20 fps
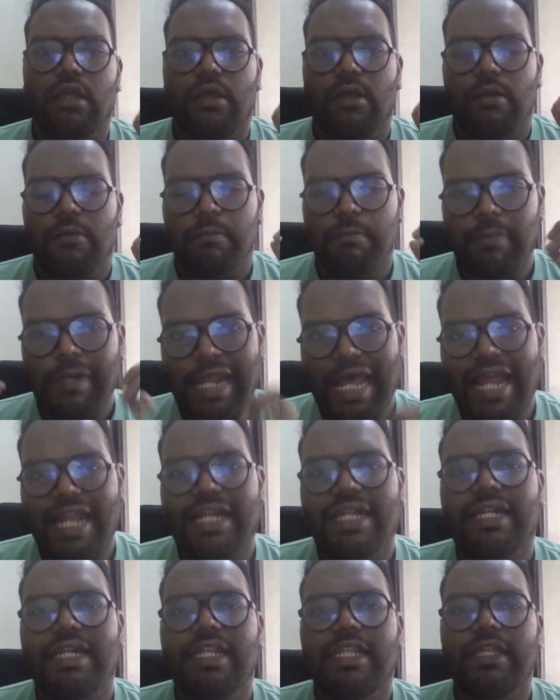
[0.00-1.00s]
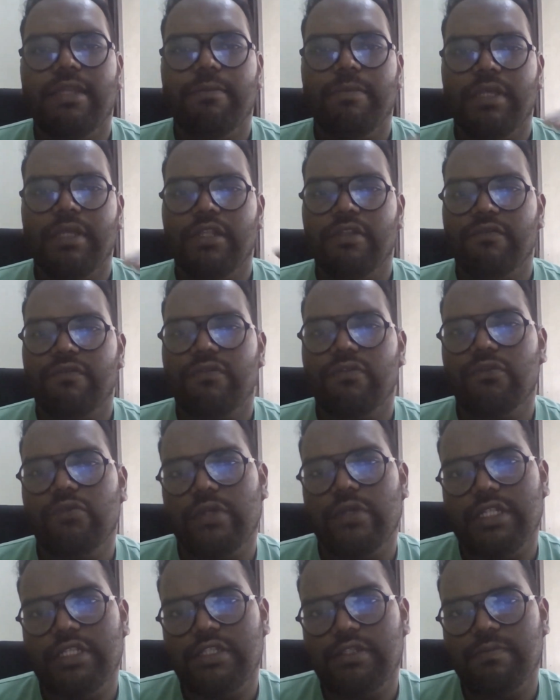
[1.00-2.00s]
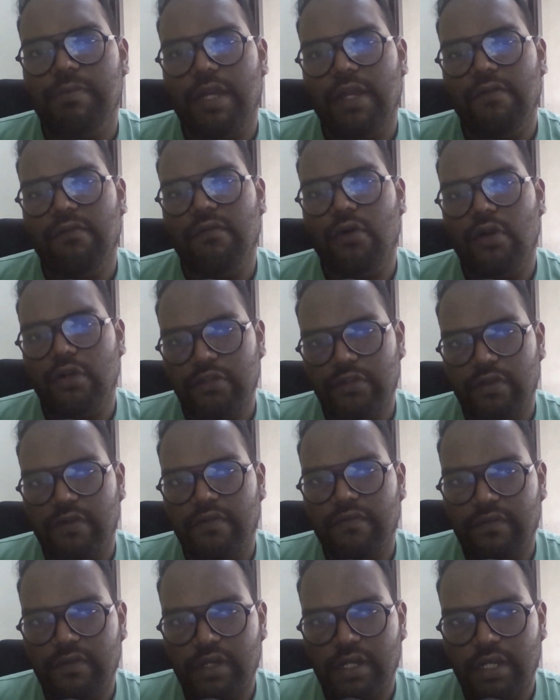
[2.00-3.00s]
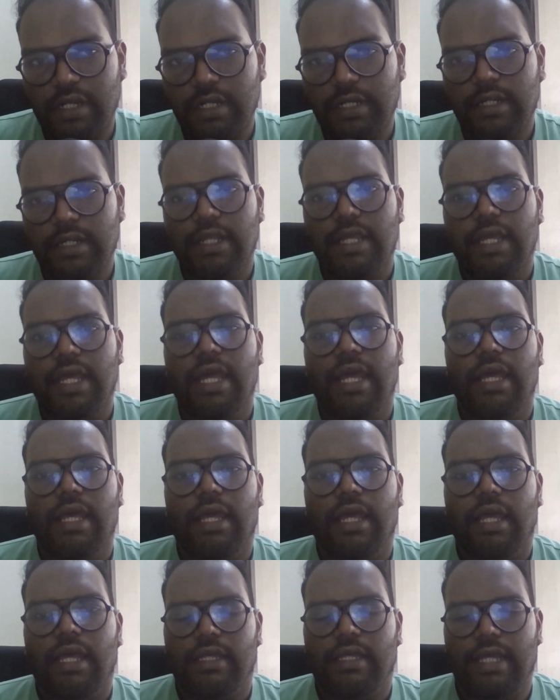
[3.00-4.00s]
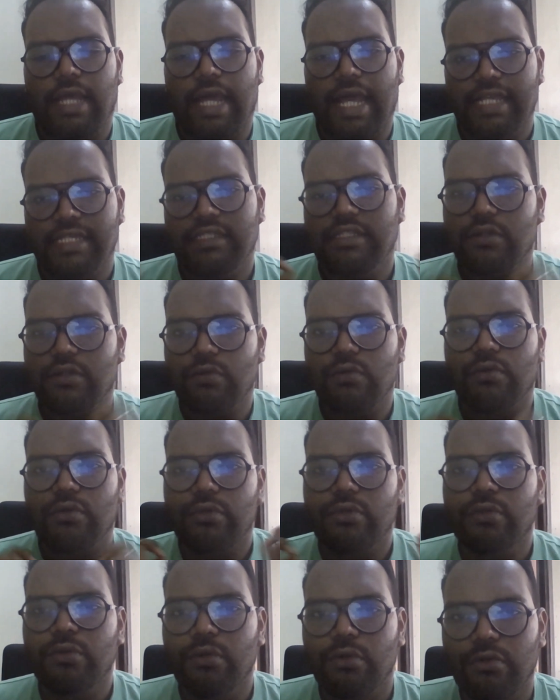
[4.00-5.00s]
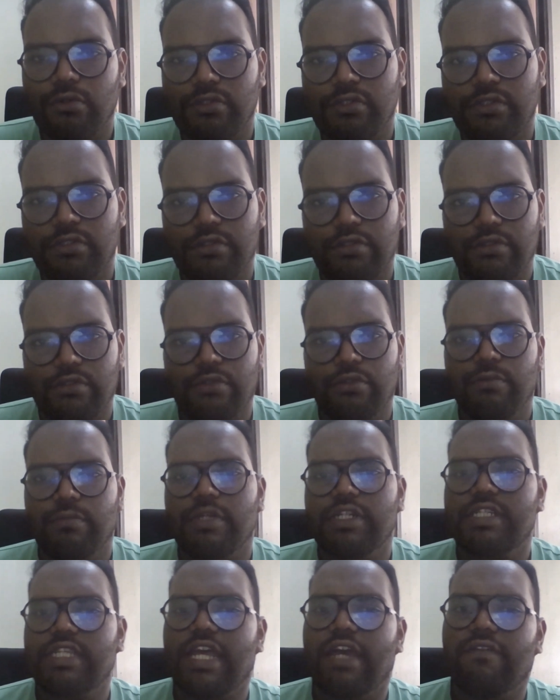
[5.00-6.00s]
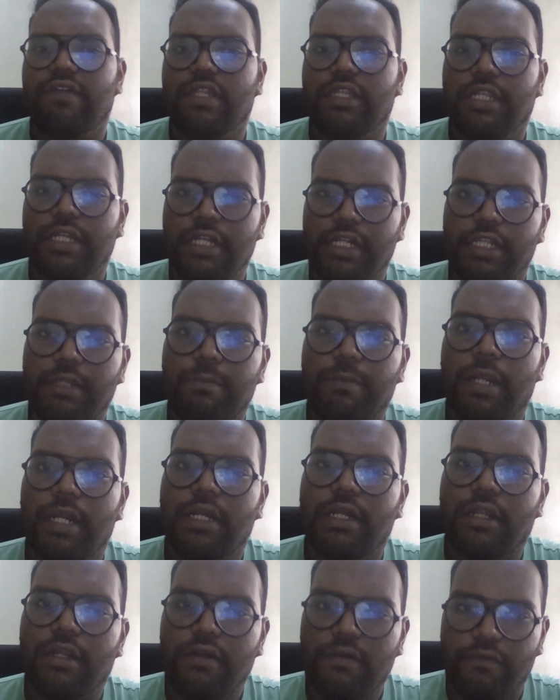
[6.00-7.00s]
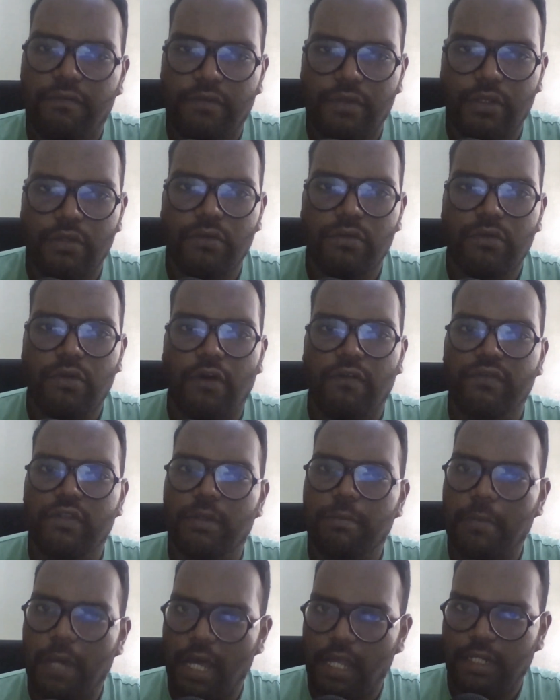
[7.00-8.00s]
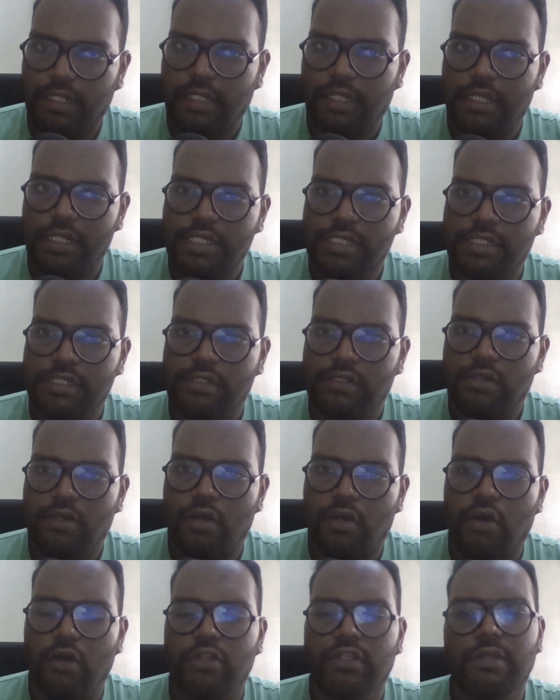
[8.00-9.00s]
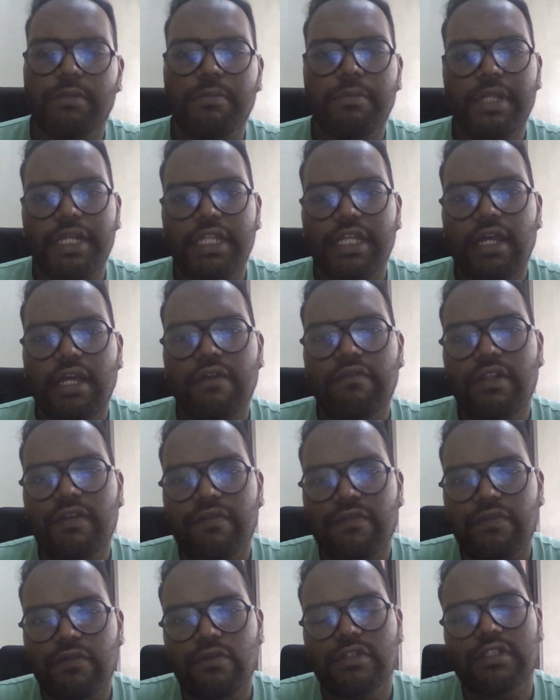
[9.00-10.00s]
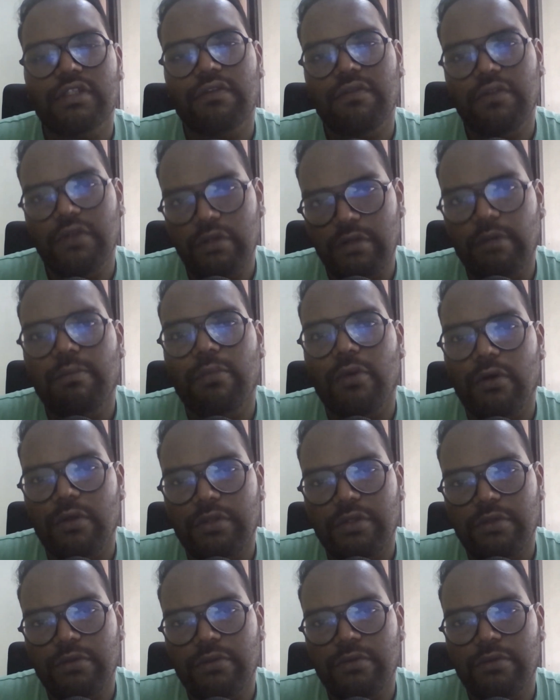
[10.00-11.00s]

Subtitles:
blindly be influenced by what you have read. As the quote goes, you must have an independent view of the markets, or the media will force a view upon you.